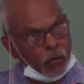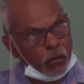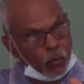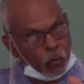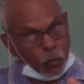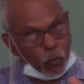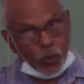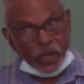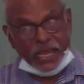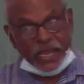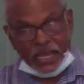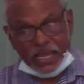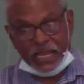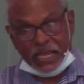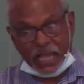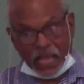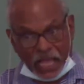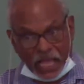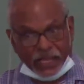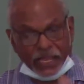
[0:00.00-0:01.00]
we
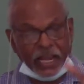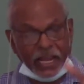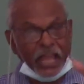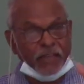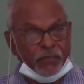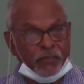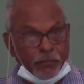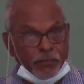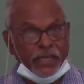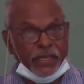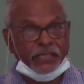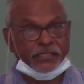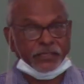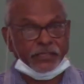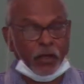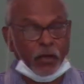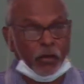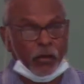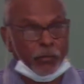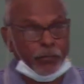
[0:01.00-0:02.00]
are going to have a big
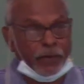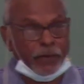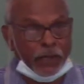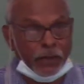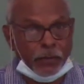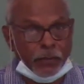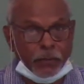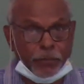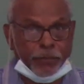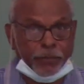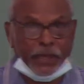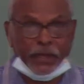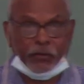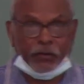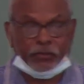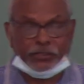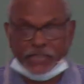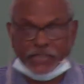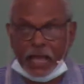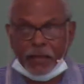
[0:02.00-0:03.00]
solar panel
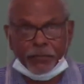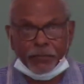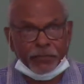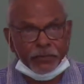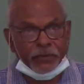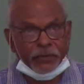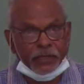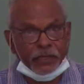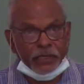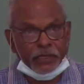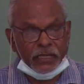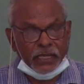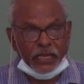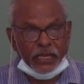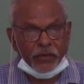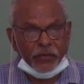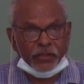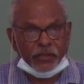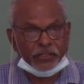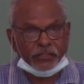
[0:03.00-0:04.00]
dump here
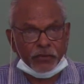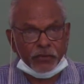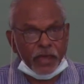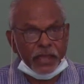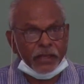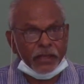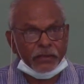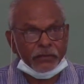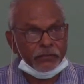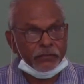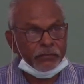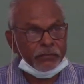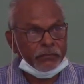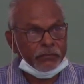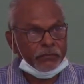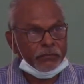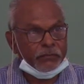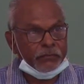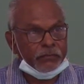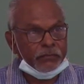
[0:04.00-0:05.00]
in Australia.
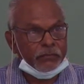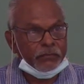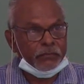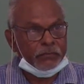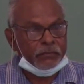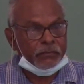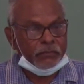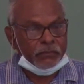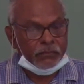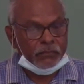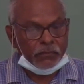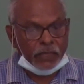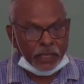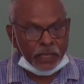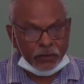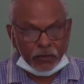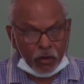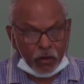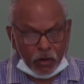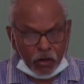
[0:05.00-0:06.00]
And
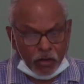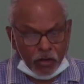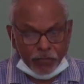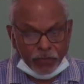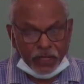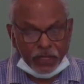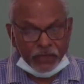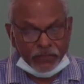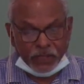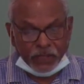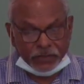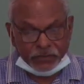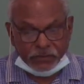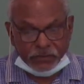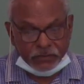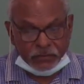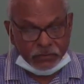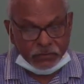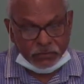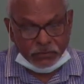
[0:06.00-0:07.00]
I believe that's,
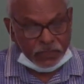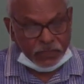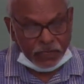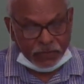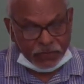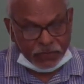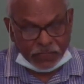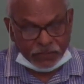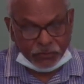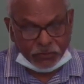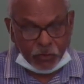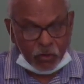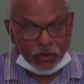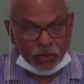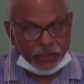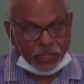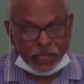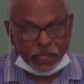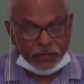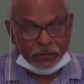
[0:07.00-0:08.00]
you know, that's wrong
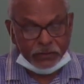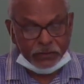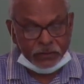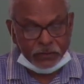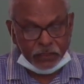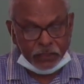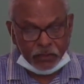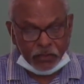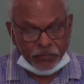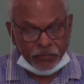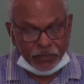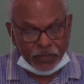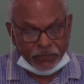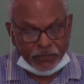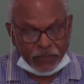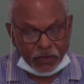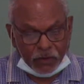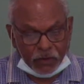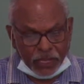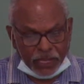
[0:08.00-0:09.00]
that. And I believe
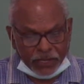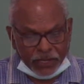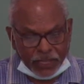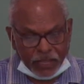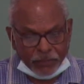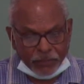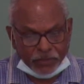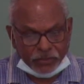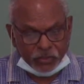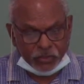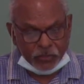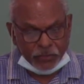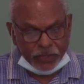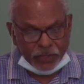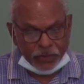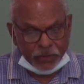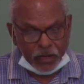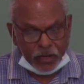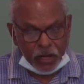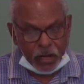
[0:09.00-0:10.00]
that our government should be
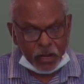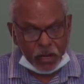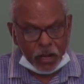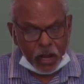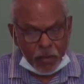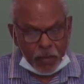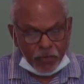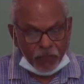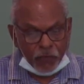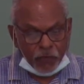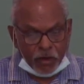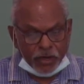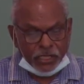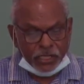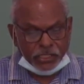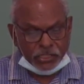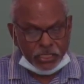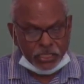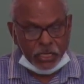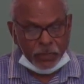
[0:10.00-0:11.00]
providing
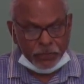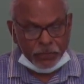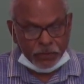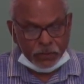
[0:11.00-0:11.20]
cheaper